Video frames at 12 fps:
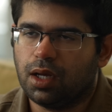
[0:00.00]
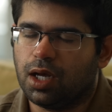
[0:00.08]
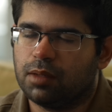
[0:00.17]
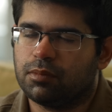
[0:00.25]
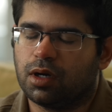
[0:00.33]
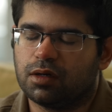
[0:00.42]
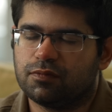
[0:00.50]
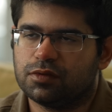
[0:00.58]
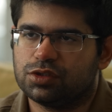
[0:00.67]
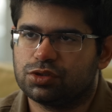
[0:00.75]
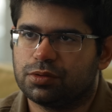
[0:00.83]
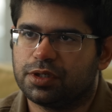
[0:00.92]
I'm
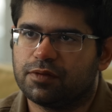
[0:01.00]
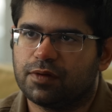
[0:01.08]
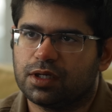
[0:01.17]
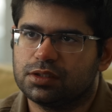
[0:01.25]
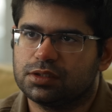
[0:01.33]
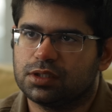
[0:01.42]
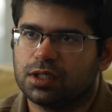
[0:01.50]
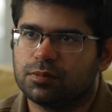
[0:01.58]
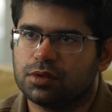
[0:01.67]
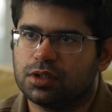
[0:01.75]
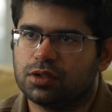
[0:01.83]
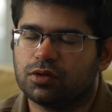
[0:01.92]
Arvind Srinivas.
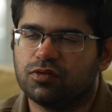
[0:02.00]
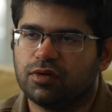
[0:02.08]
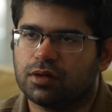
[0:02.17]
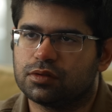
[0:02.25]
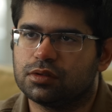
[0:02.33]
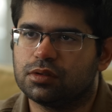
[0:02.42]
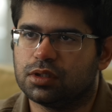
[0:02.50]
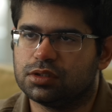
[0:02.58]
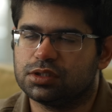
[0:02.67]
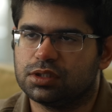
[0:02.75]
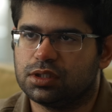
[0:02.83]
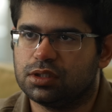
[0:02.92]
I'm the co-founder and
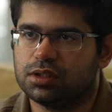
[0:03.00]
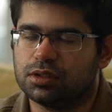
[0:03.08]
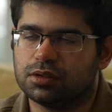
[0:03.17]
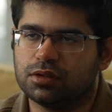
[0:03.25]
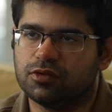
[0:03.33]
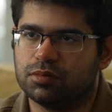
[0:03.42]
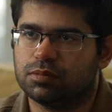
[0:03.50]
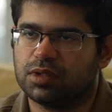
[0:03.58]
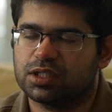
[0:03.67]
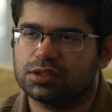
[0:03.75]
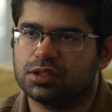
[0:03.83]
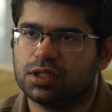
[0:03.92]
C E O of
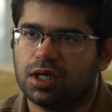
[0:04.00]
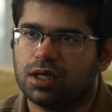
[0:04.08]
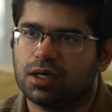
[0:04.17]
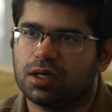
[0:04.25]
Perplexity A